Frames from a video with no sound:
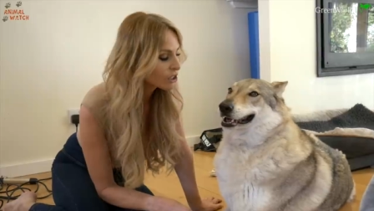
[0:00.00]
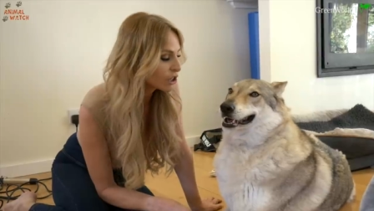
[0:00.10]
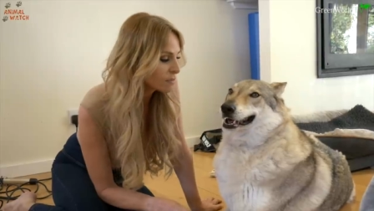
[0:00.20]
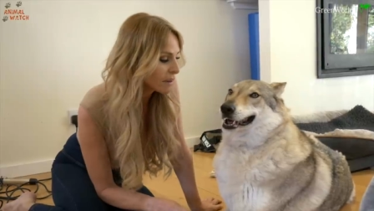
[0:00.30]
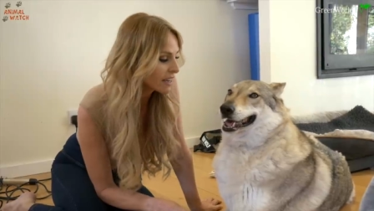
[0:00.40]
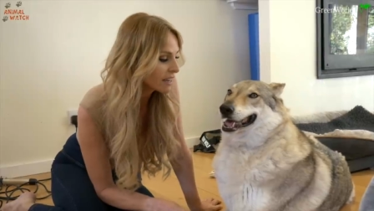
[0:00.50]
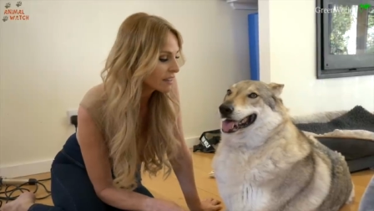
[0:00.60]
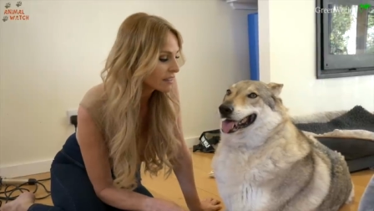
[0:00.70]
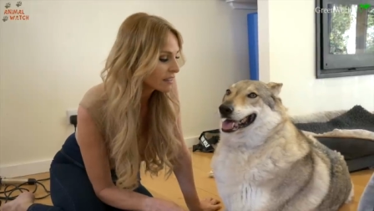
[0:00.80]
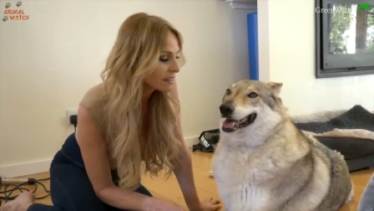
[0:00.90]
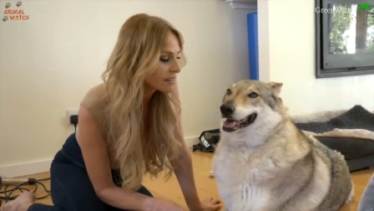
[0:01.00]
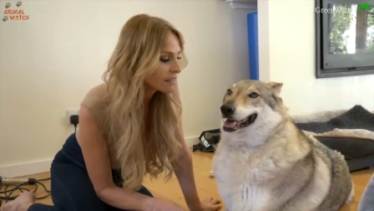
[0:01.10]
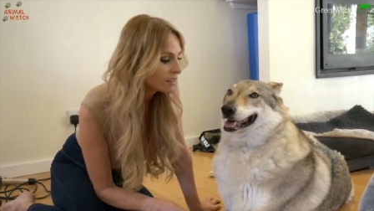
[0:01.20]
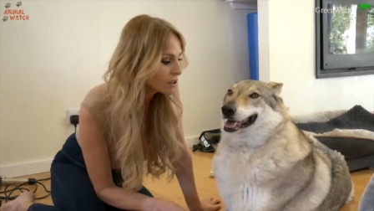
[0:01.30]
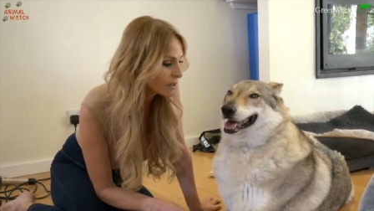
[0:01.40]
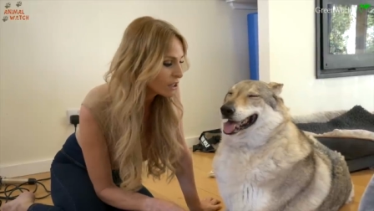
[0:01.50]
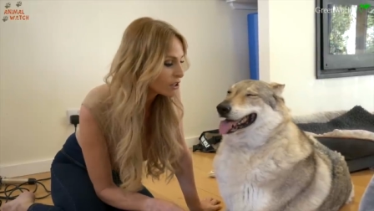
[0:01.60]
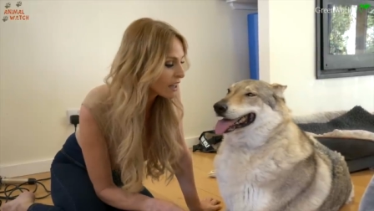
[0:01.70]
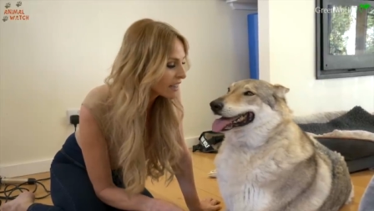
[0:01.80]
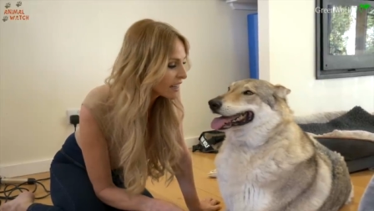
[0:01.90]
Kumi, do we
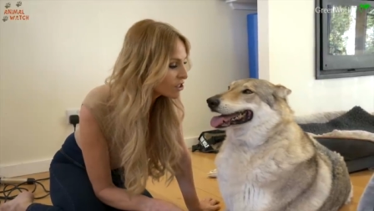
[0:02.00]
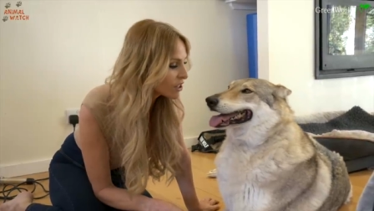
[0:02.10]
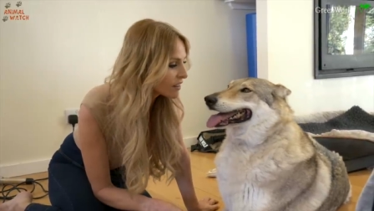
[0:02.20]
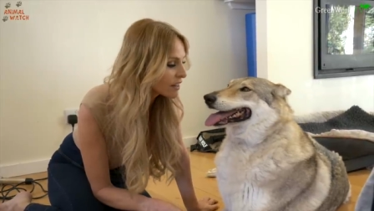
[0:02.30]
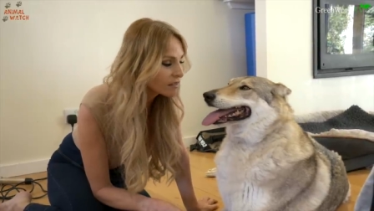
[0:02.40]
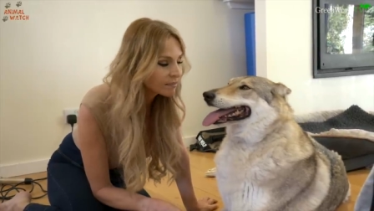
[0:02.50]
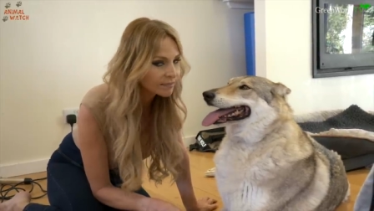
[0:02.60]
look like each other?